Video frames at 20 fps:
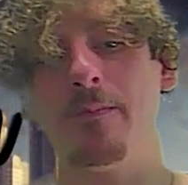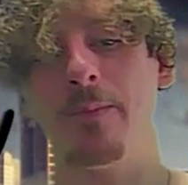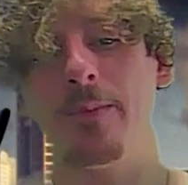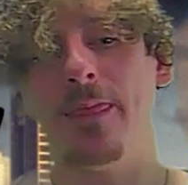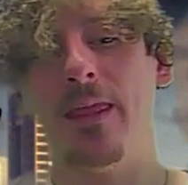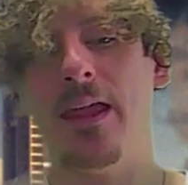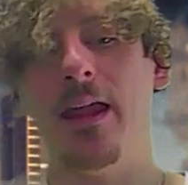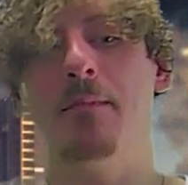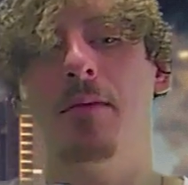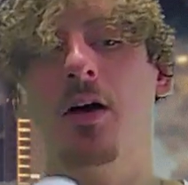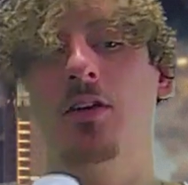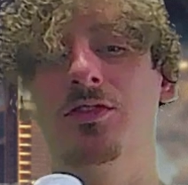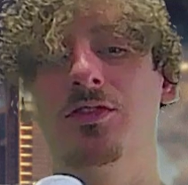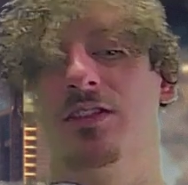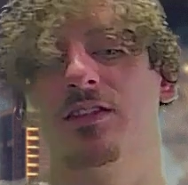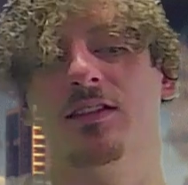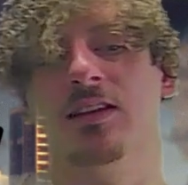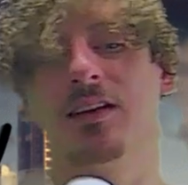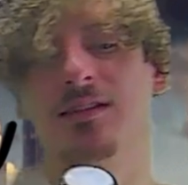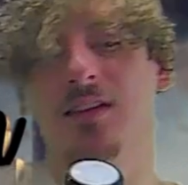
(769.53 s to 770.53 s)
and
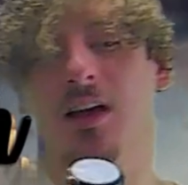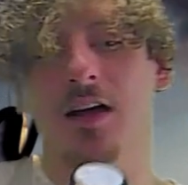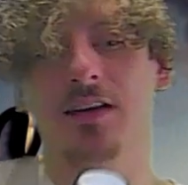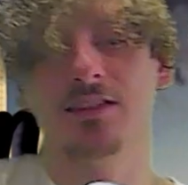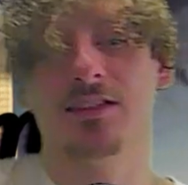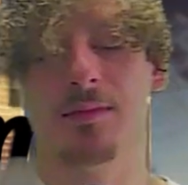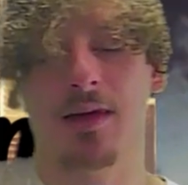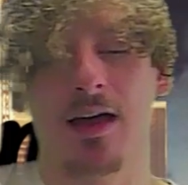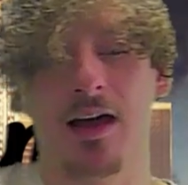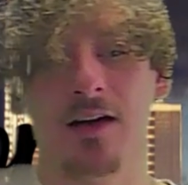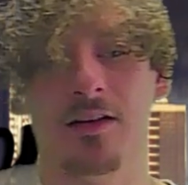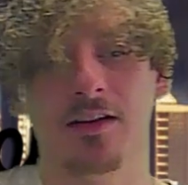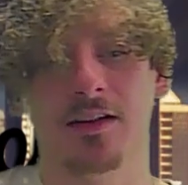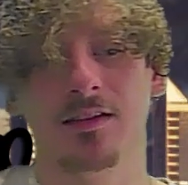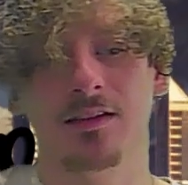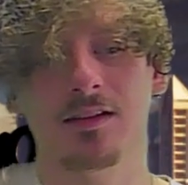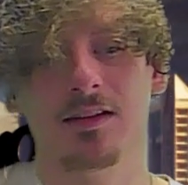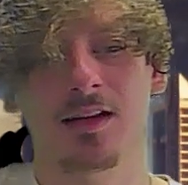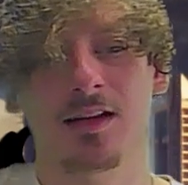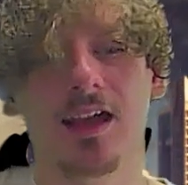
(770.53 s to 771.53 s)
posting TikToks about
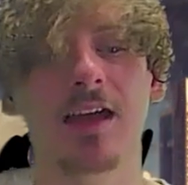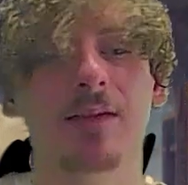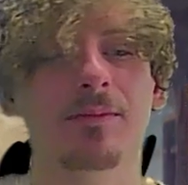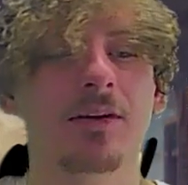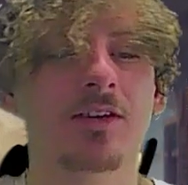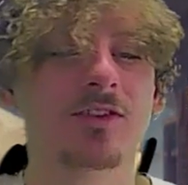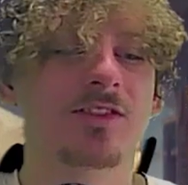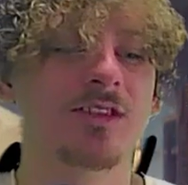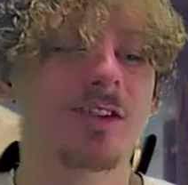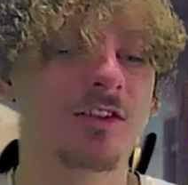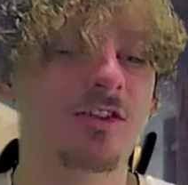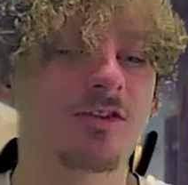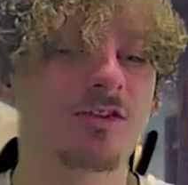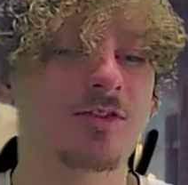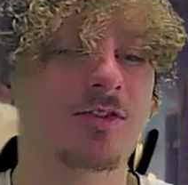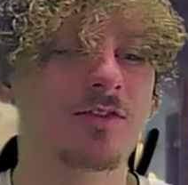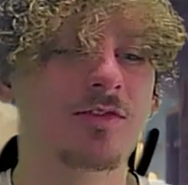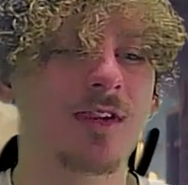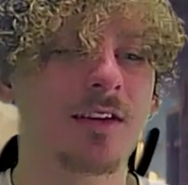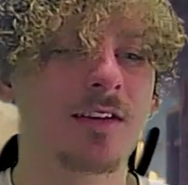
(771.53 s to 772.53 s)
it and posted
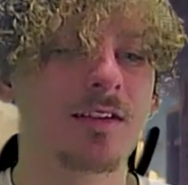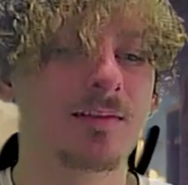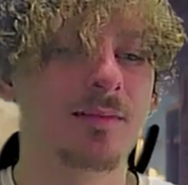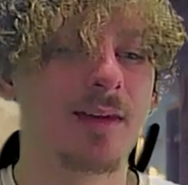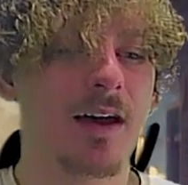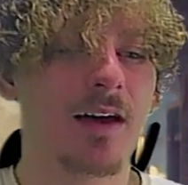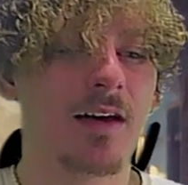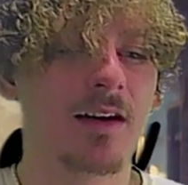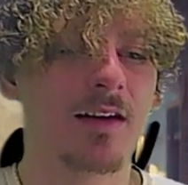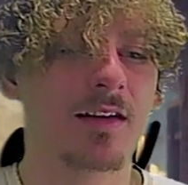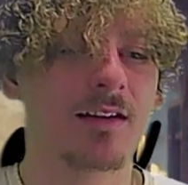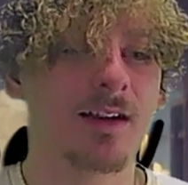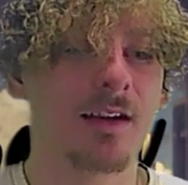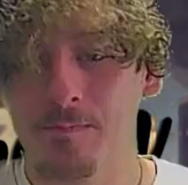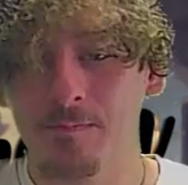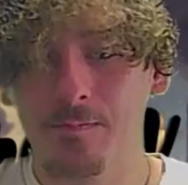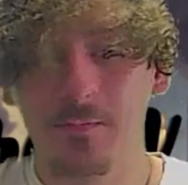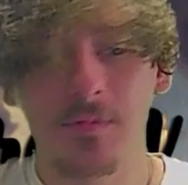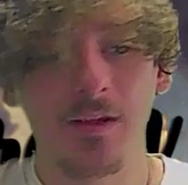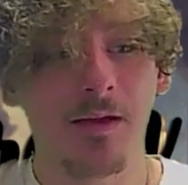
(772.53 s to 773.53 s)
YouTube videos about it.
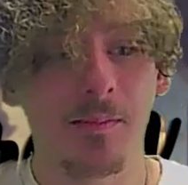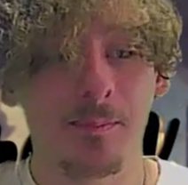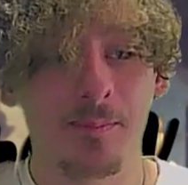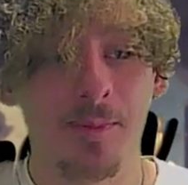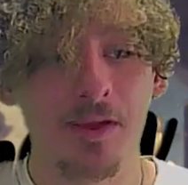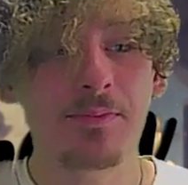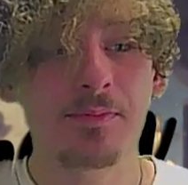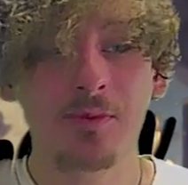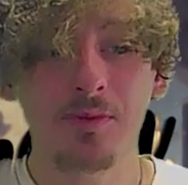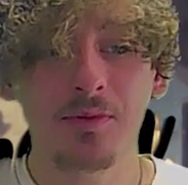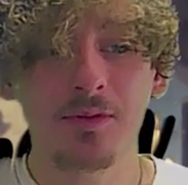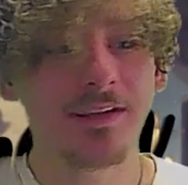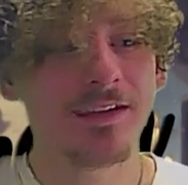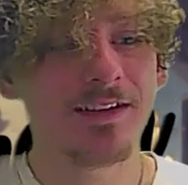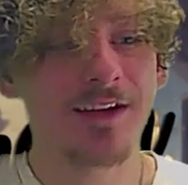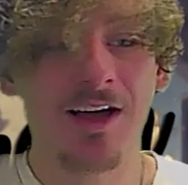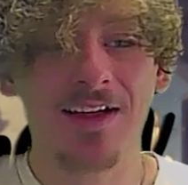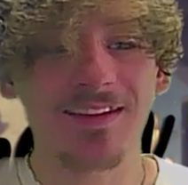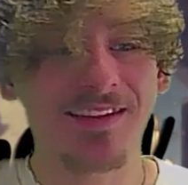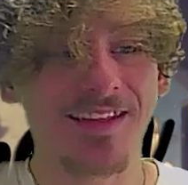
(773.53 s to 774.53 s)
People did
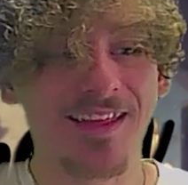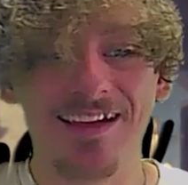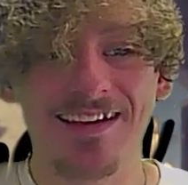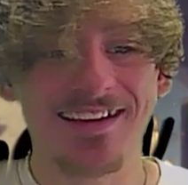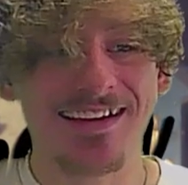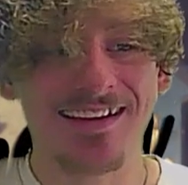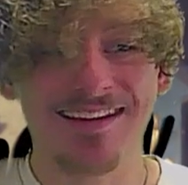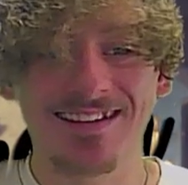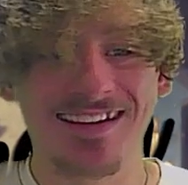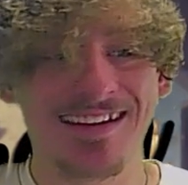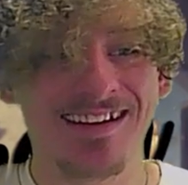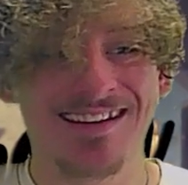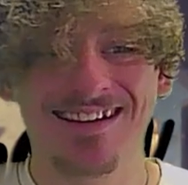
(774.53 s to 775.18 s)
not like it.